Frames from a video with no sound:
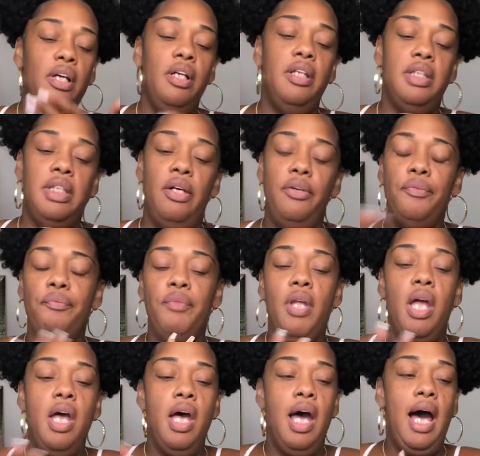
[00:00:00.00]
So
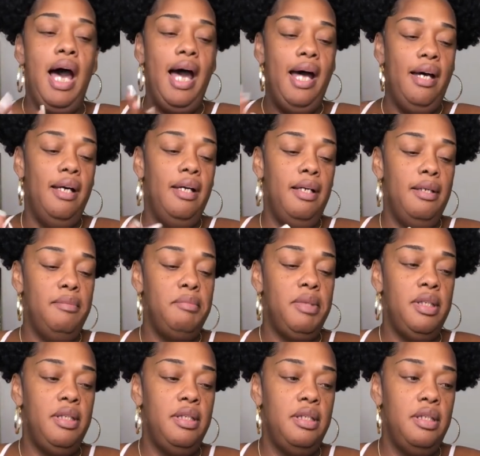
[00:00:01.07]
I
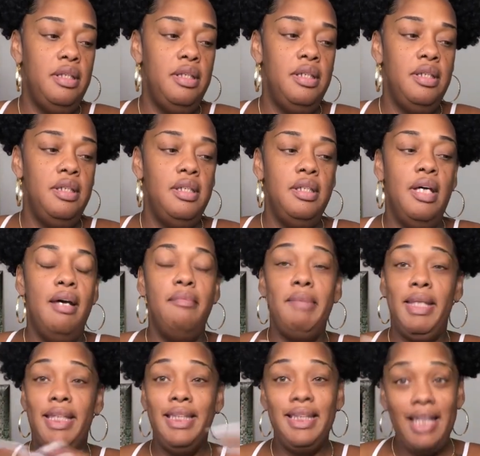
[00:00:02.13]

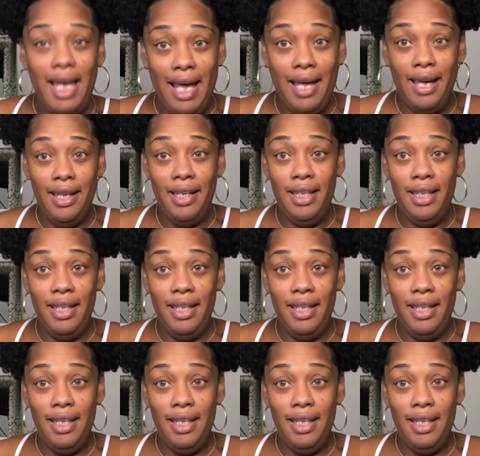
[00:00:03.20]
met this guy.